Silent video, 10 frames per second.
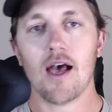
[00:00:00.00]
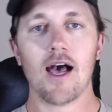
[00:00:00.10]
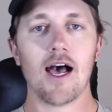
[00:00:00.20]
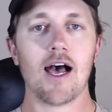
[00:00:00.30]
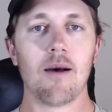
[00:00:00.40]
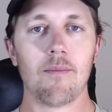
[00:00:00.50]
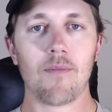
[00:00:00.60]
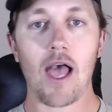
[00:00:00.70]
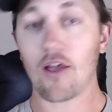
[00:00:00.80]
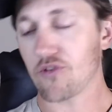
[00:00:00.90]

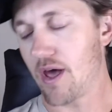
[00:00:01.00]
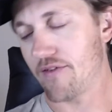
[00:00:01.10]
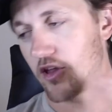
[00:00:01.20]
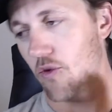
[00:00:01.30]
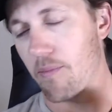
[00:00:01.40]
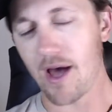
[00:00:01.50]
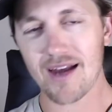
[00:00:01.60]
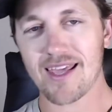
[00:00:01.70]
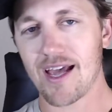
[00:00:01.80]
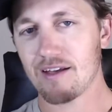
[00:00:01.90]
I also have another
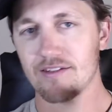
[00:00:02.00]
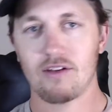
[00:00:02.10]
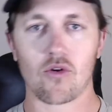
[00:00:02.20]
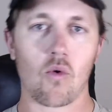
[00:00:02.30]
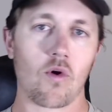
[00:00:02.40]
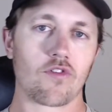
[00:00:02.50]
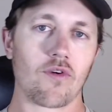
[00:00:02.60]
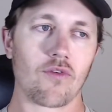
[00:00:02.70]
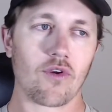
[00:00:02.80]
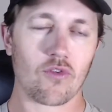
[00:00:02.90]
podcast, another course
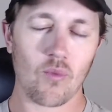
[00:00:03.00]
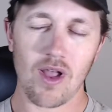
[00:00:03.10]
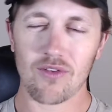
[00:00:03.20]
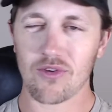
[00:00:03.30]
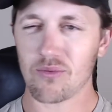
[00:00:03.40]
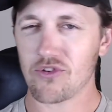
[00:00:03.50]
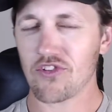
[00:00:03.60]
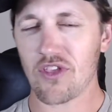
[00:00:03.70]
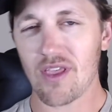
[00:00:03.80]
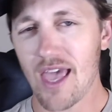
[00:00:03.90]
over there as well. So
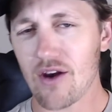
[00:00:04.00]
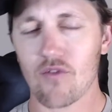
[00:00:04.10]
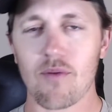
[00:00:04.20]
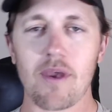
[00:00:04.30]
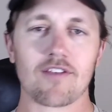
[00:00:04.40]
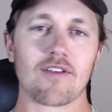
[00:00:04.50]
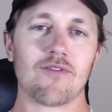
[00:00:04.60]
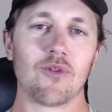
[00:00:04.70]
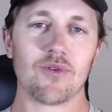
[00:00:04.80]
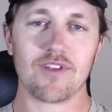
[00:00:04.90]
just head over to
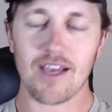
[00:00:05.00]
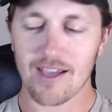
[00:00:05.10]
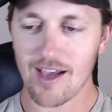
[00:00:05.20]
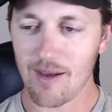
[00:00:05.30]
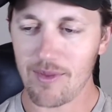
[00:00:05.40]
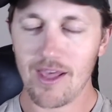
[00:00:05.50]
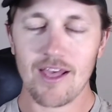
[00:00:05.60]
MexicanFluency.com.